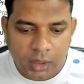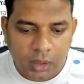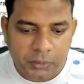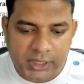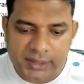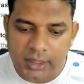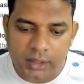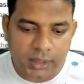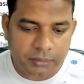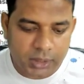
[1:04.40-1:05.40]
We just need
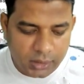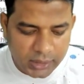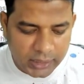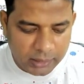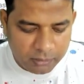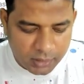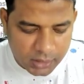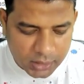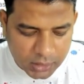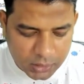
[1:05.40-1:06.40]
to give it a name.
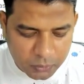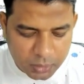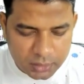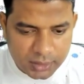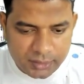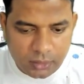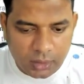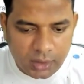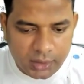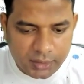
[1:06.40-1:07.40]
I will just
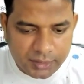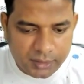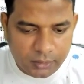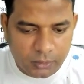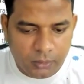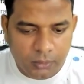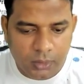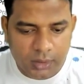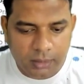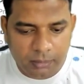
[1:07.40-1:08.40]
call it as
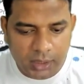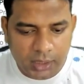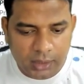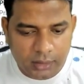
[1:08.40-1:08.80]
Whautomate